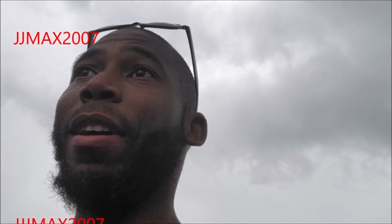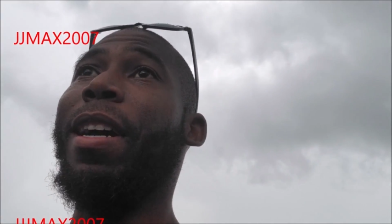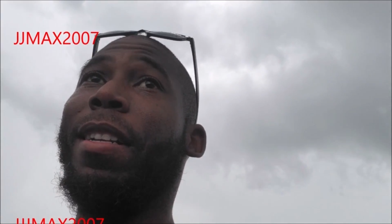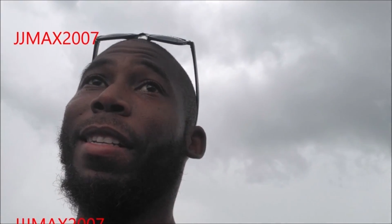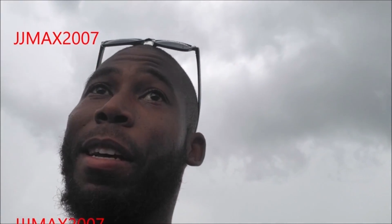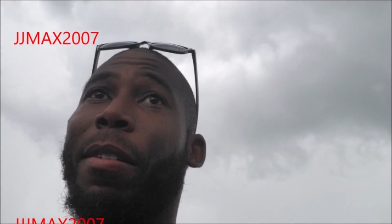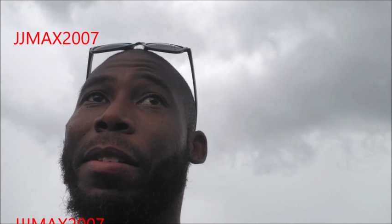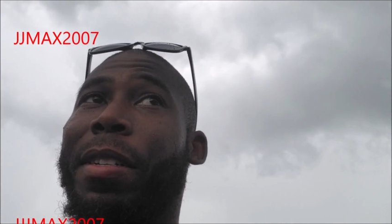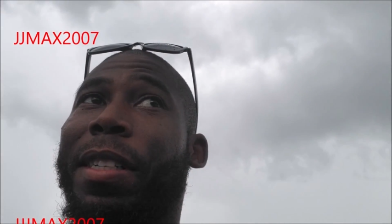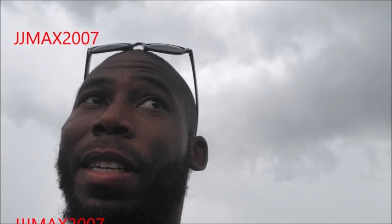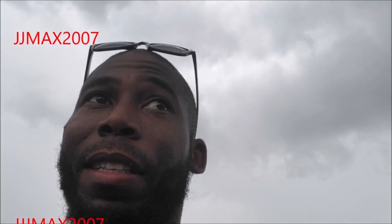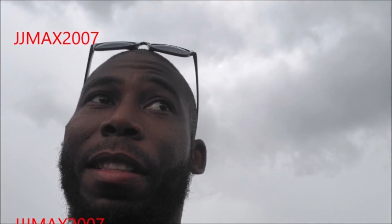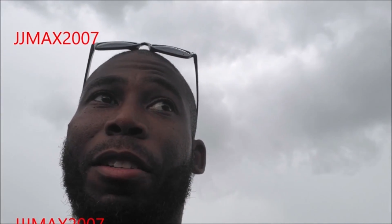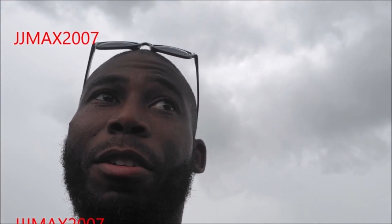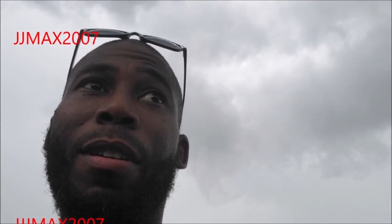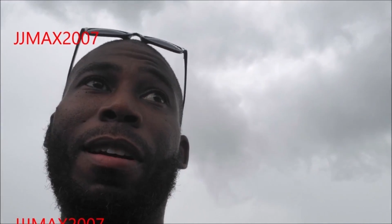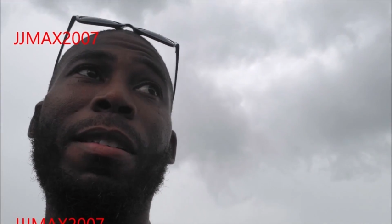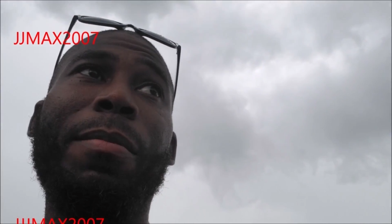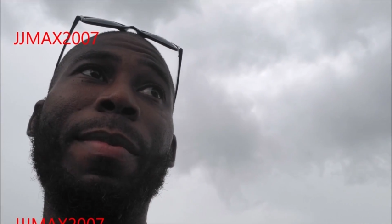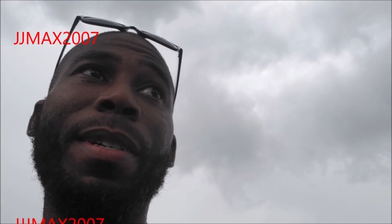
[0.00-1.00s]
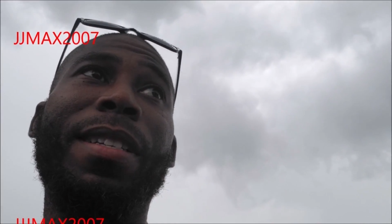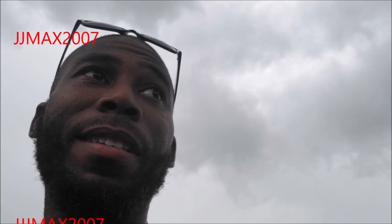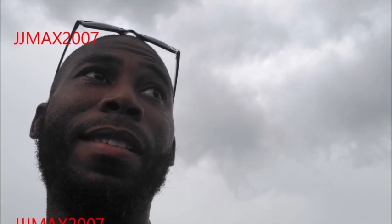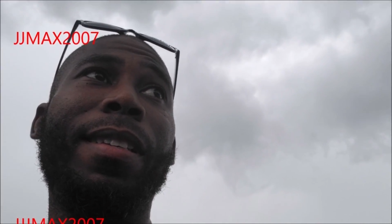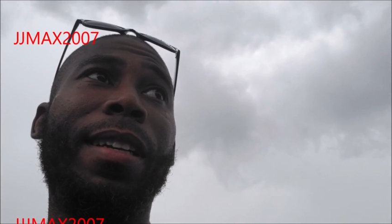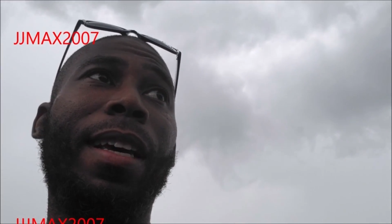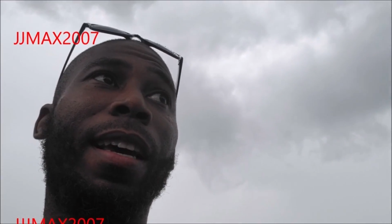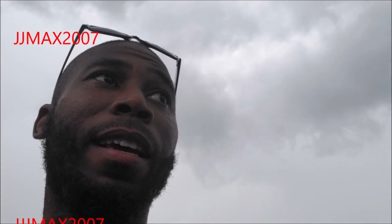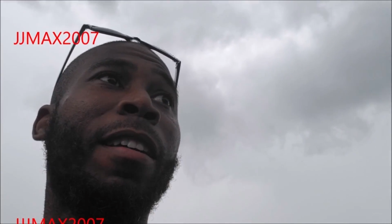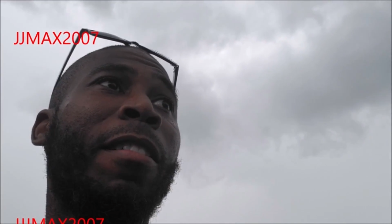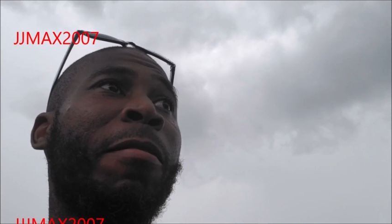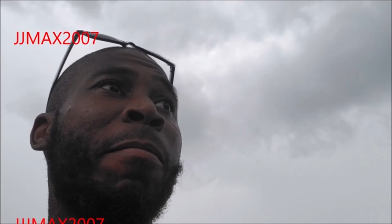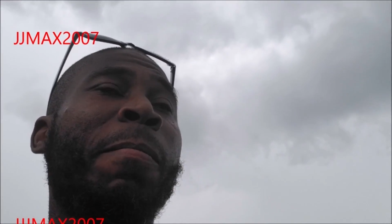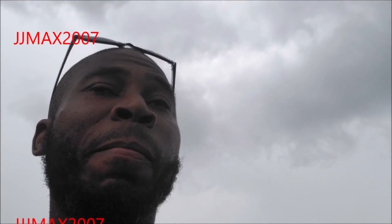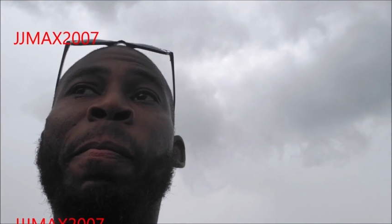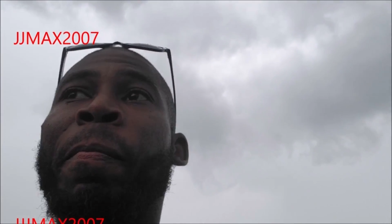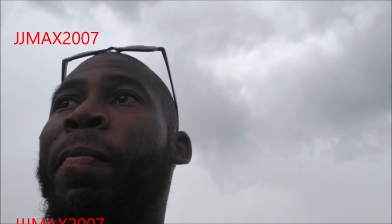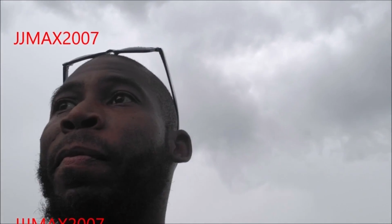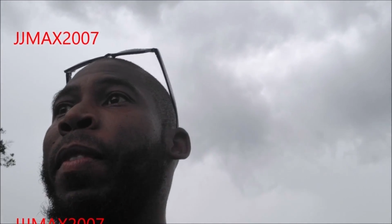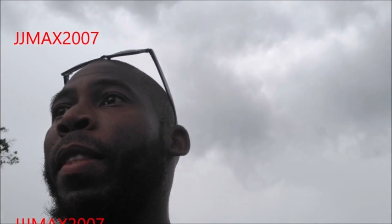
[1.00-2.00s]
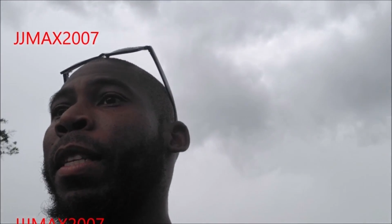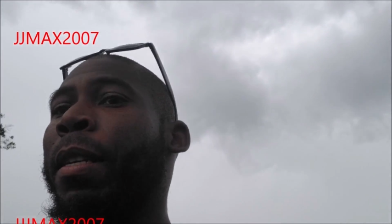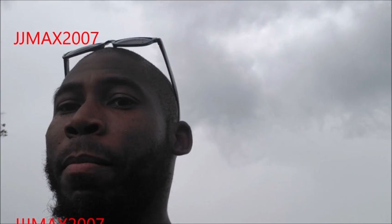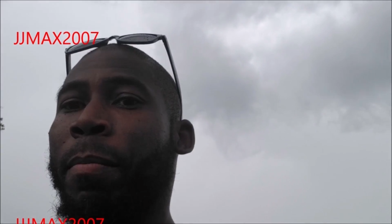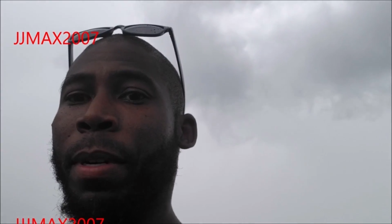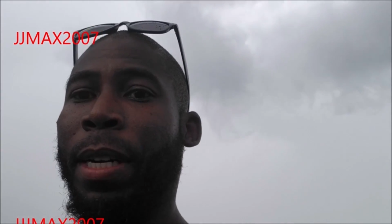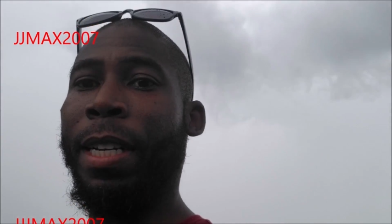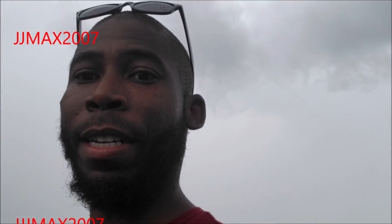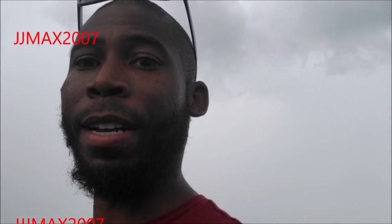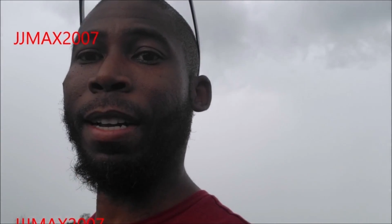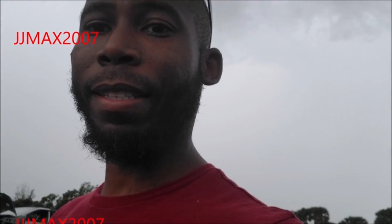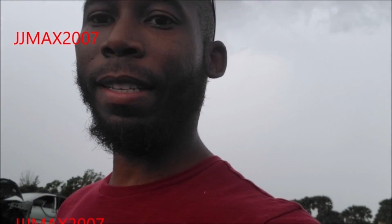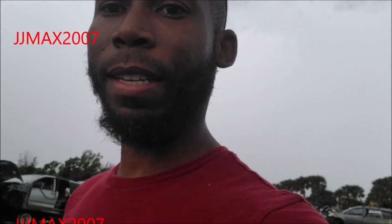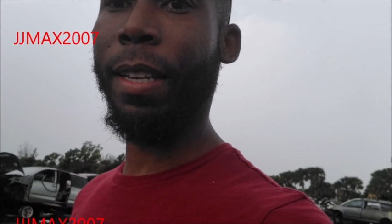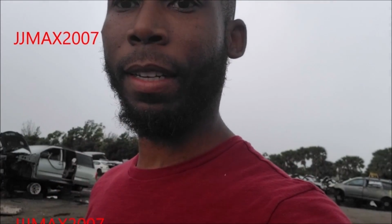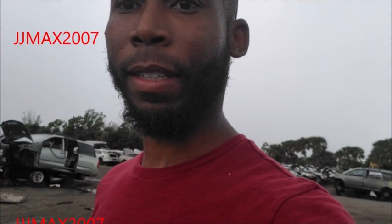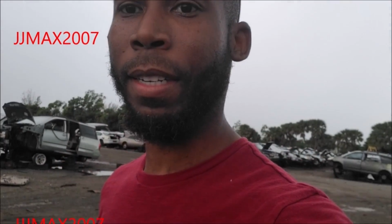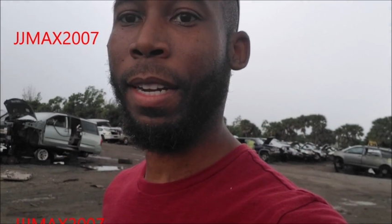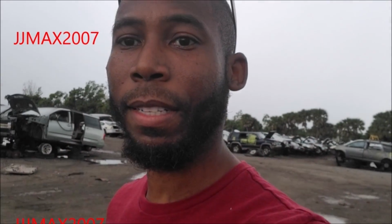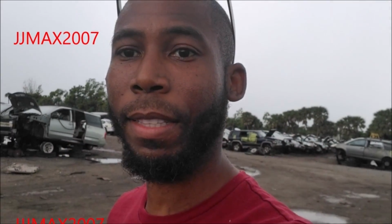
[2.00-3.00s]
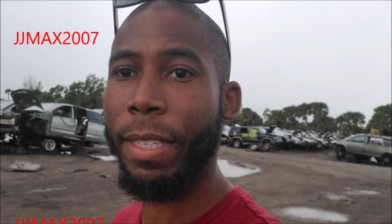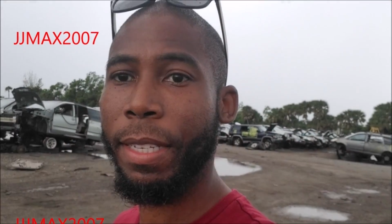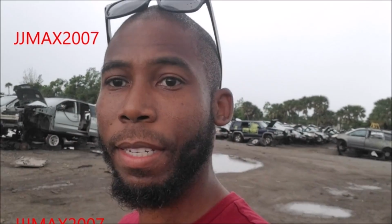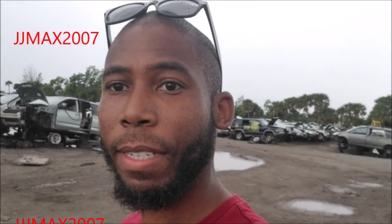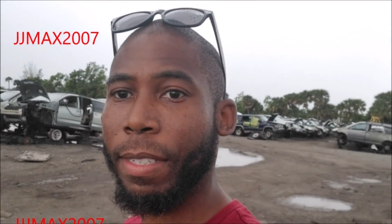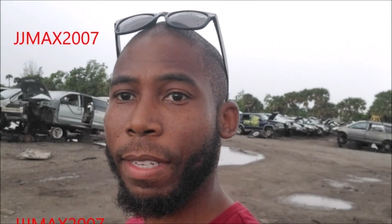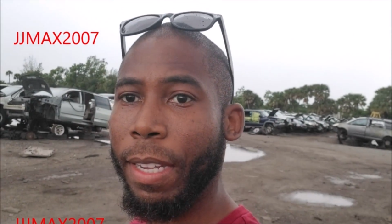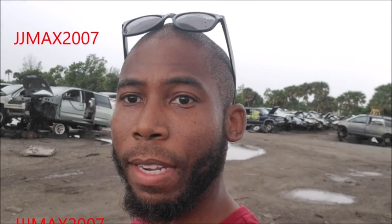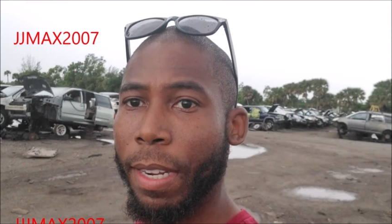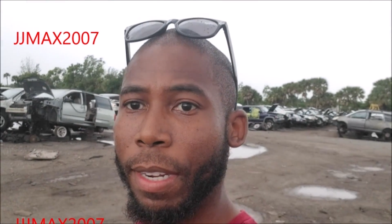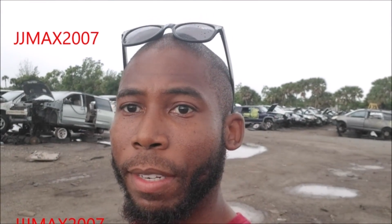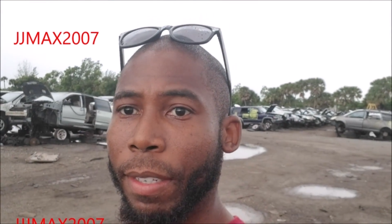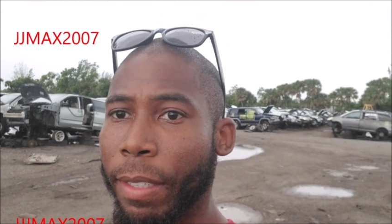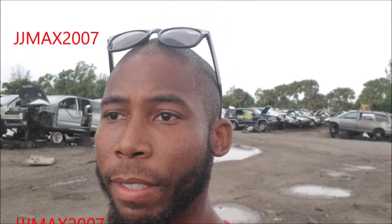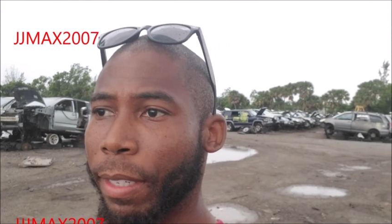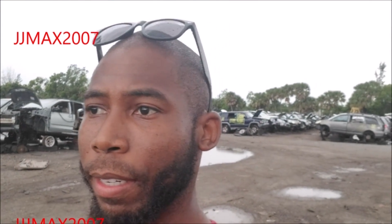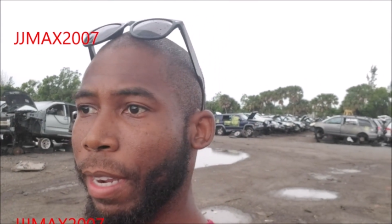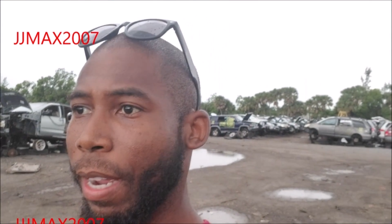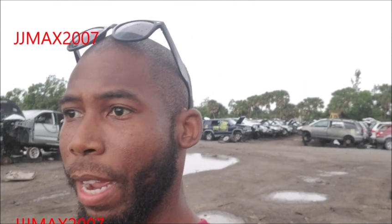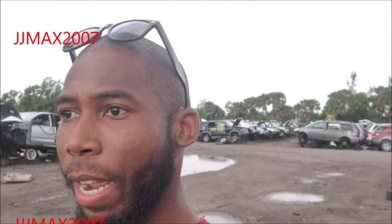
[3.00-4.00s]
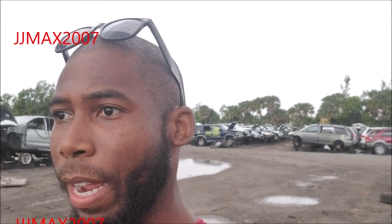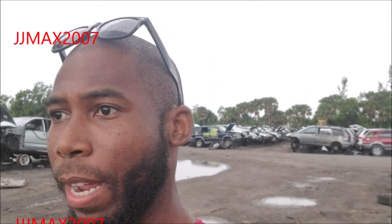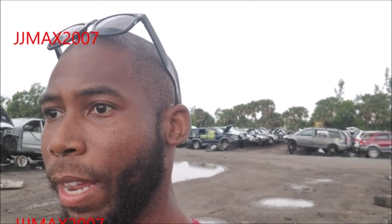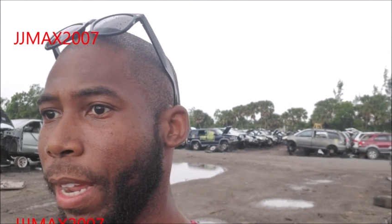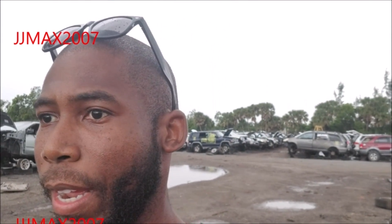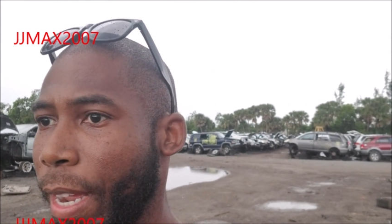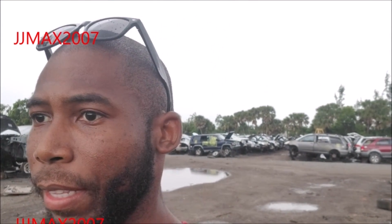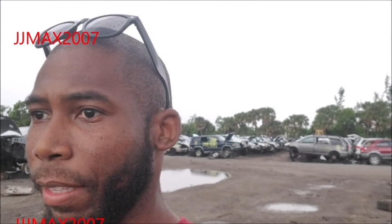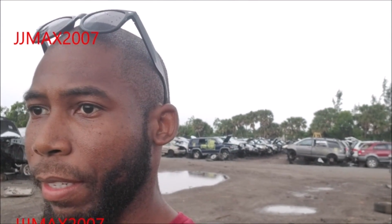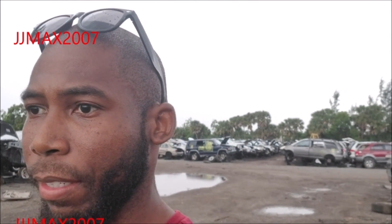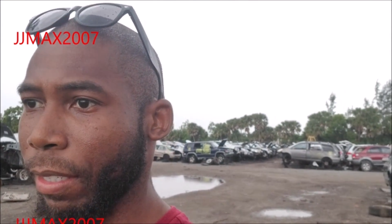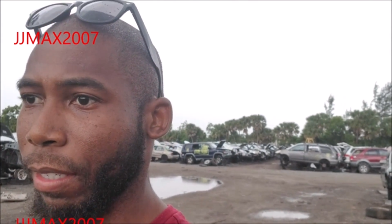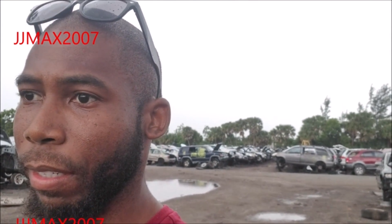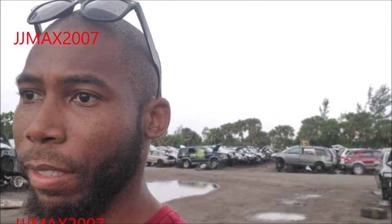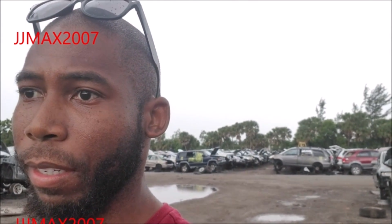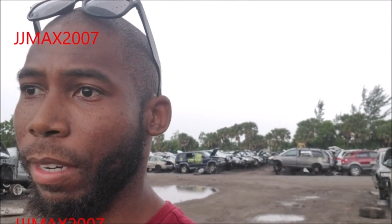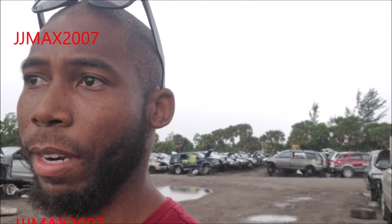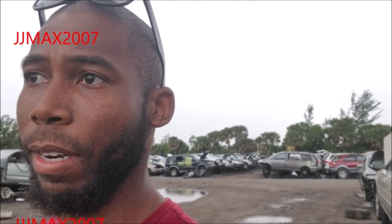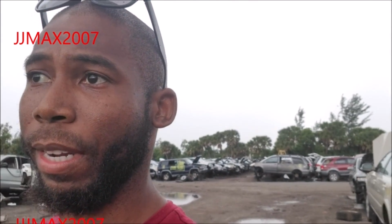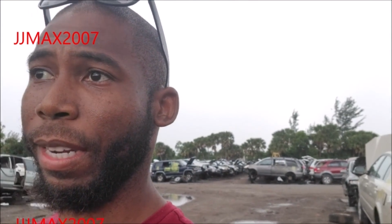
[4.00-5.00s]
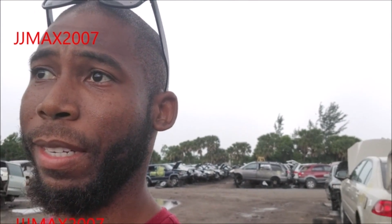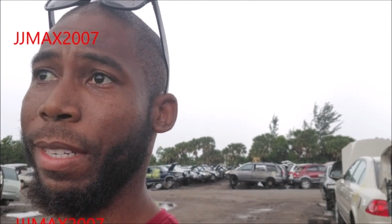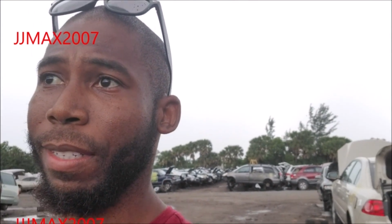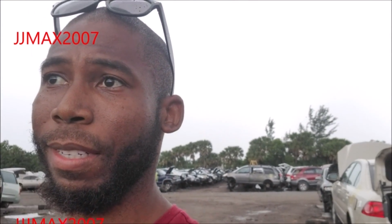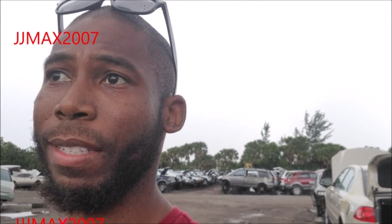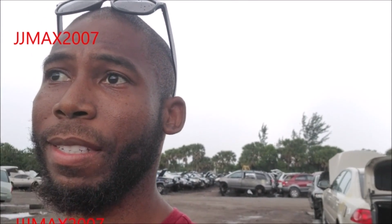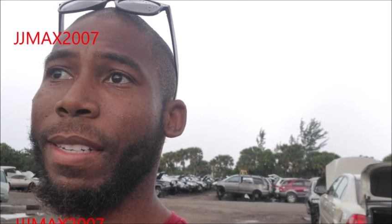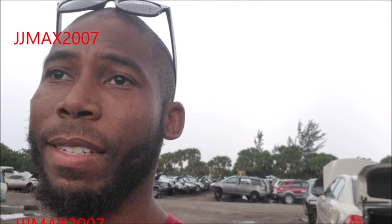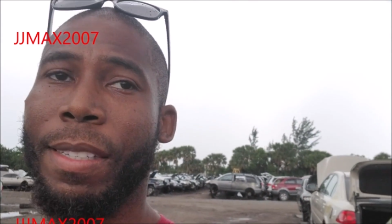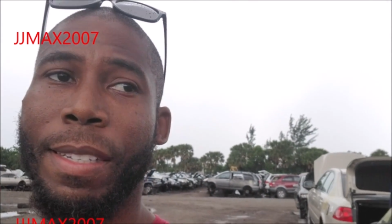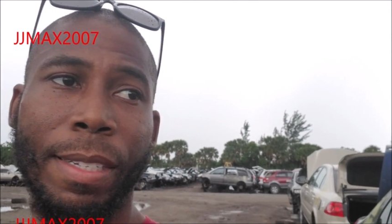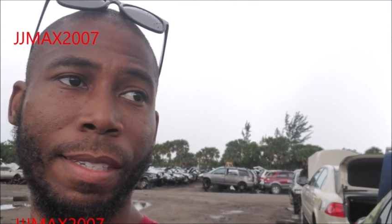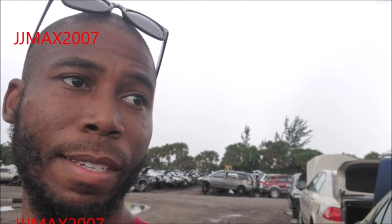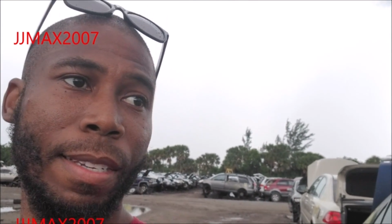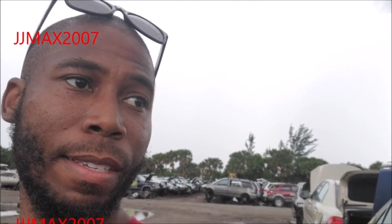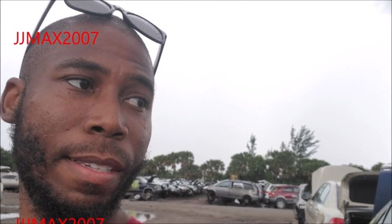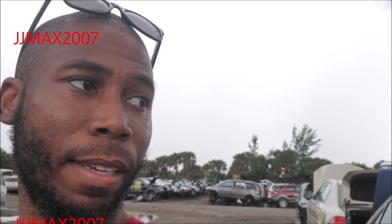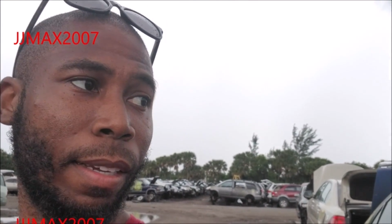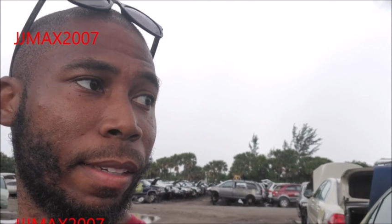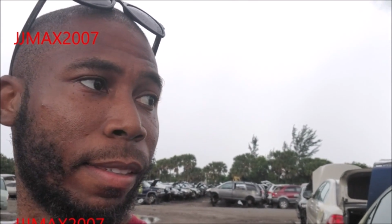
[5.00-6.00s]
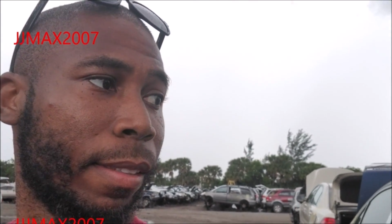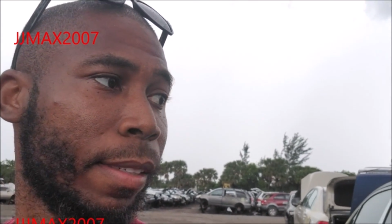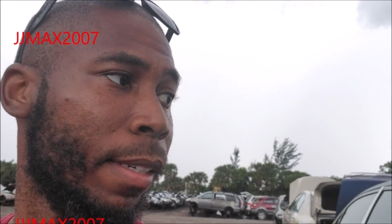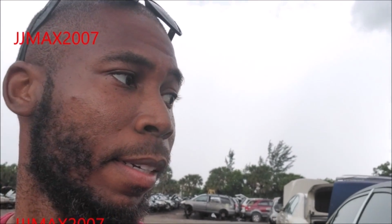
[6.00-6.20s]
I was gonna get the transmission today, but nothing is here at the junkyard in the D16 Z6.